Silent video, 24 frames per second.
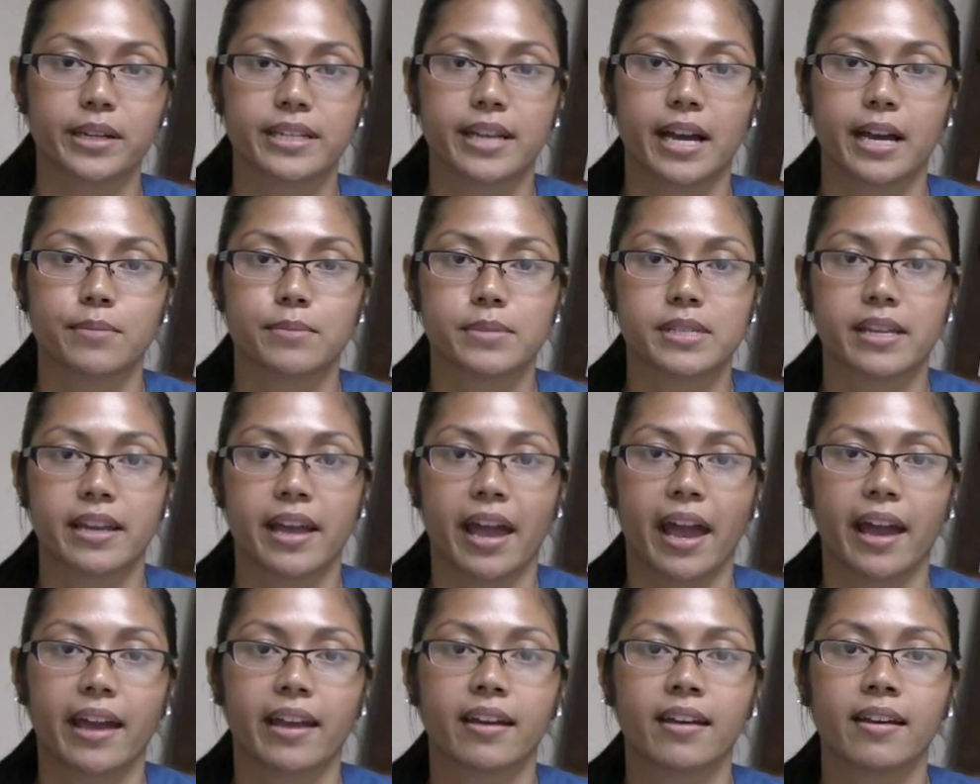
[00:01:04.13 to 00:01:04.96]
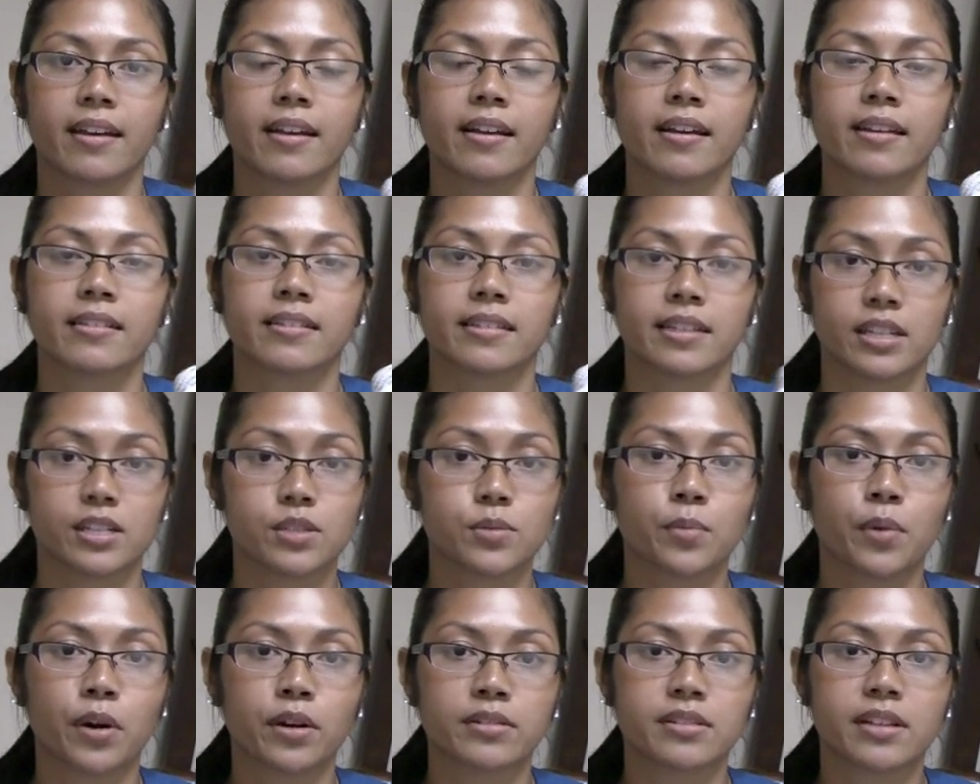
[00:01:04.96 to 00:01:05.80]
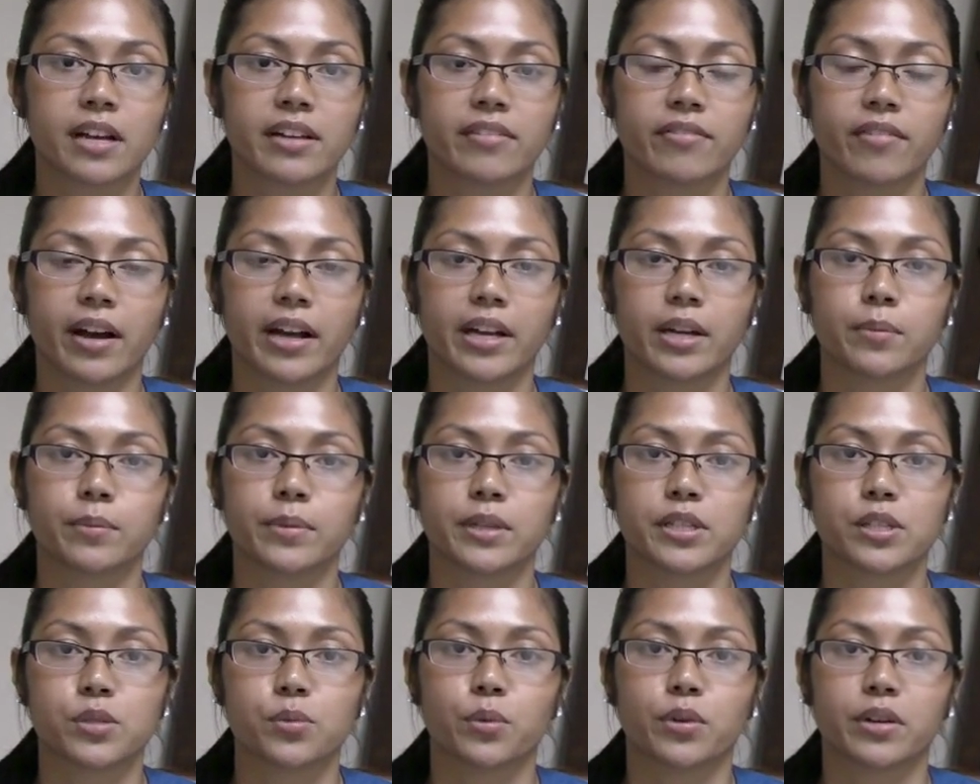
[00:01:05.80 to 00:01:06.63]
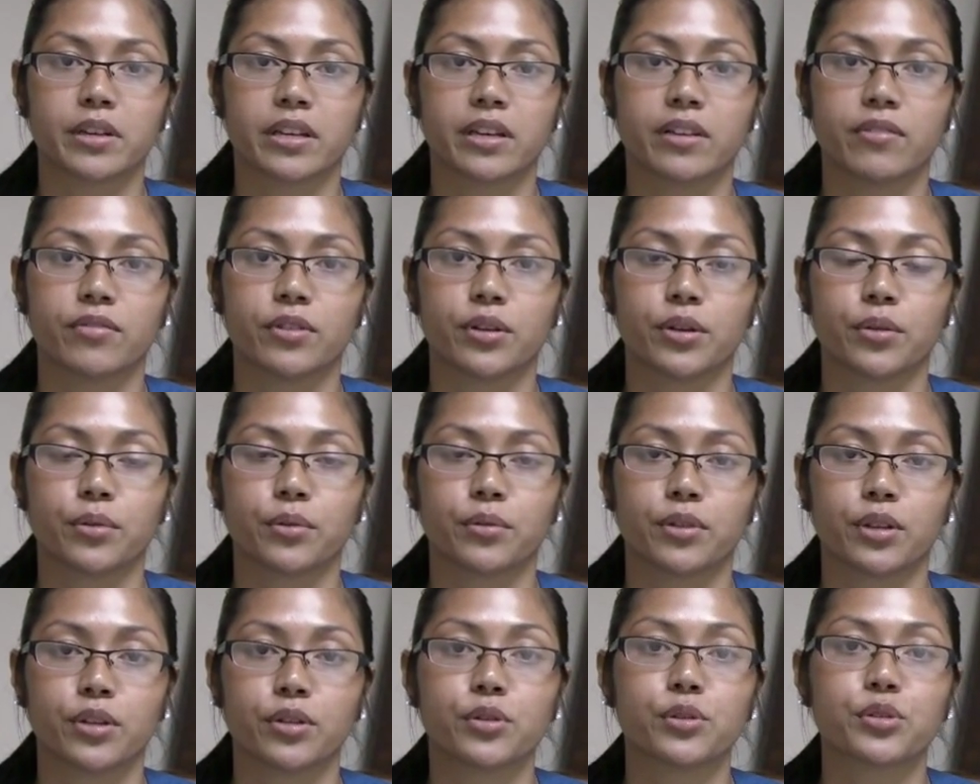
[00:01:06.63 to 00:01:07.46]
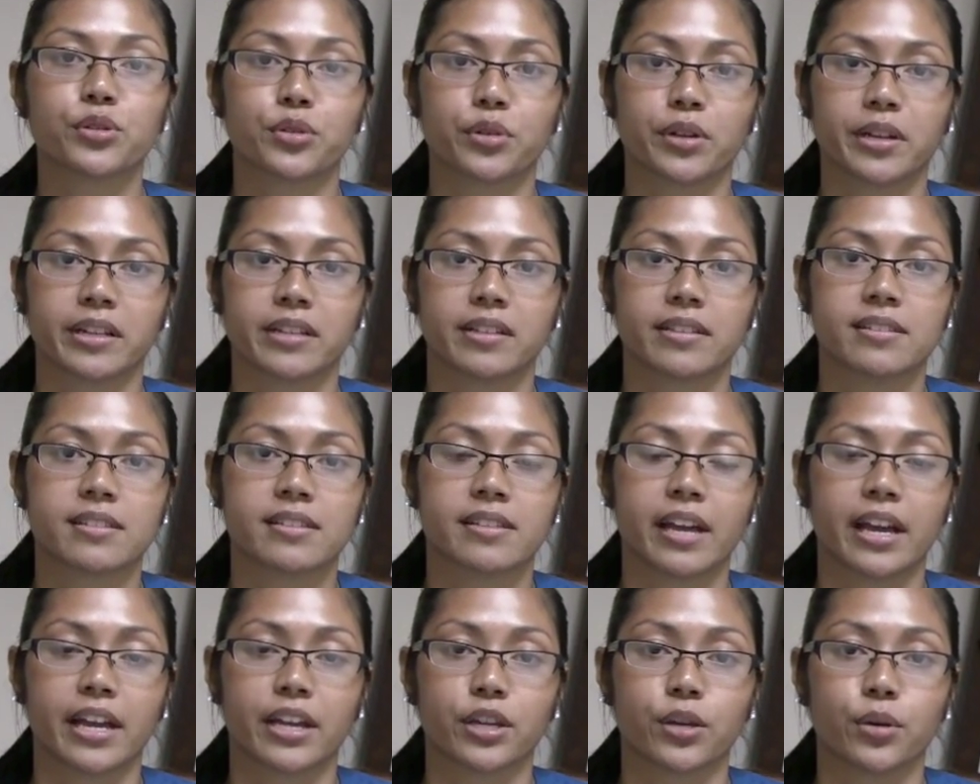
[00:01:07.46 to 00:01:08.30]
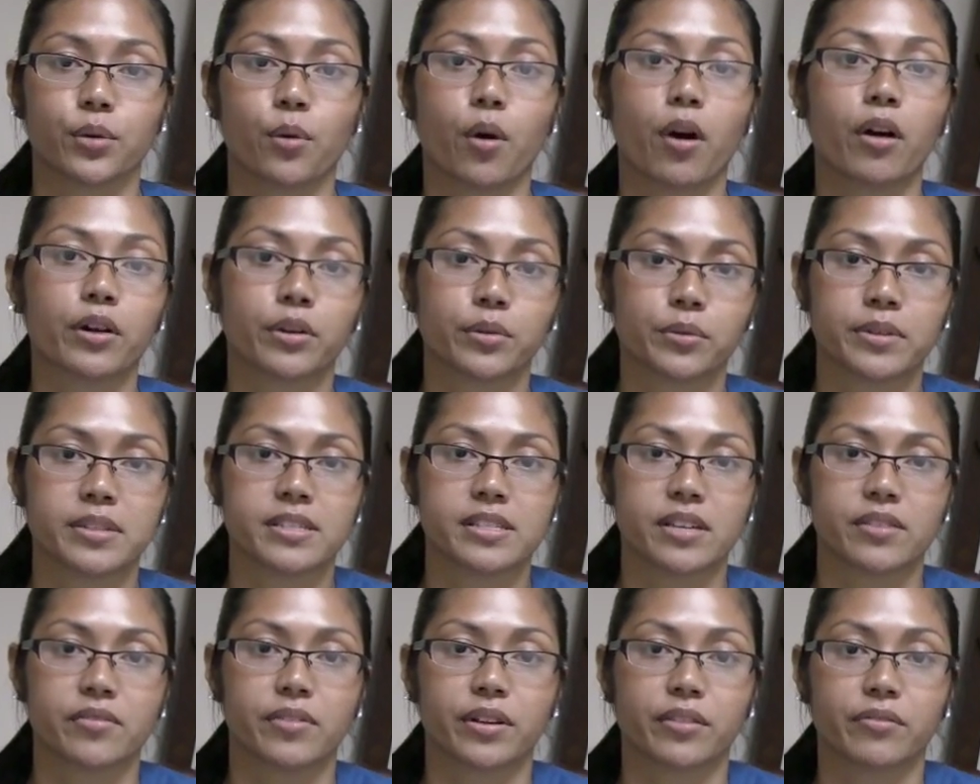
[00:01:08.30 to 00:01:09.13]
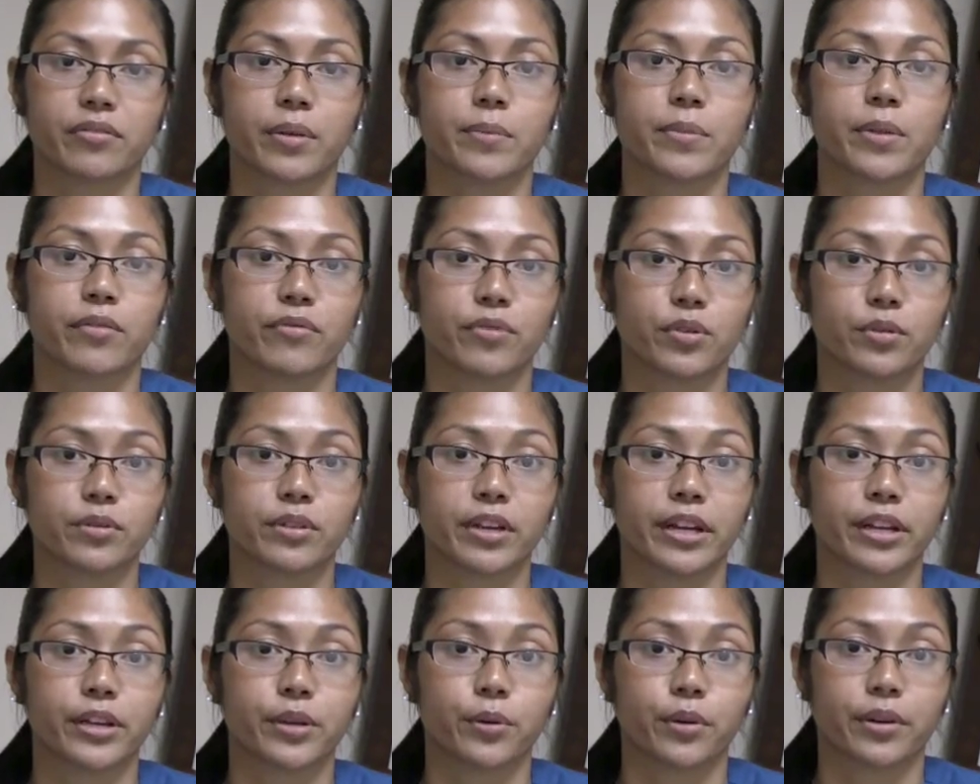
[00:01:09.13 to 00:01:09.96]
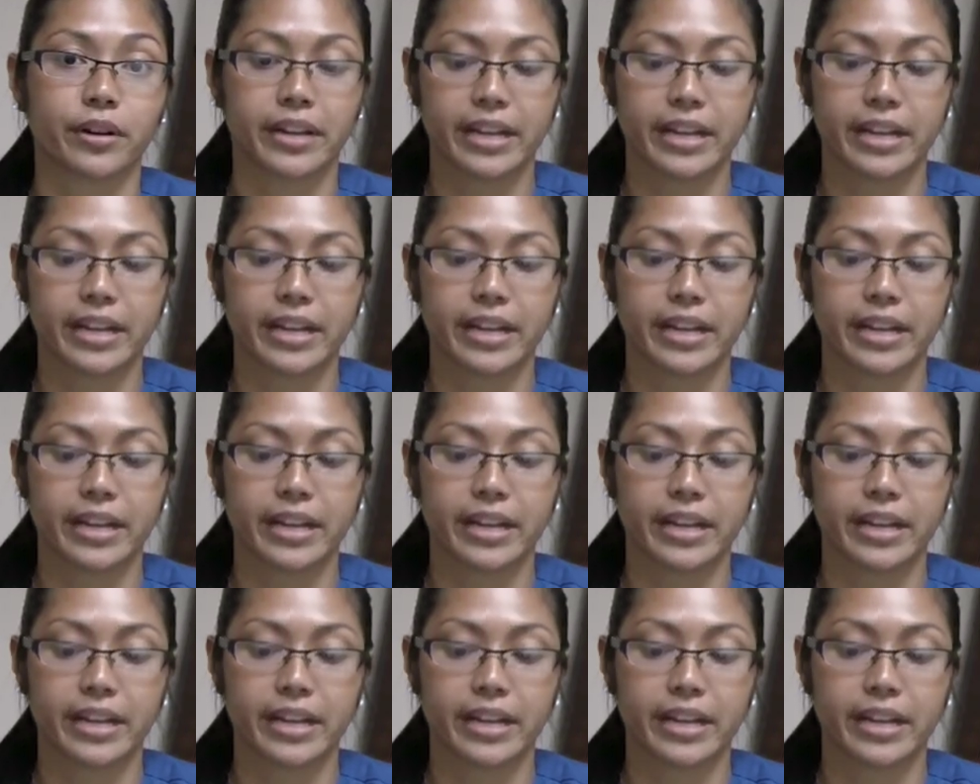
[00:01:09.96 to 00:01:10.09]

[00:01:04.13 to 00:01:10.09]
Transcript: times a day. These multivitamins will give you the nutrients that you aren't receiving from the food that you are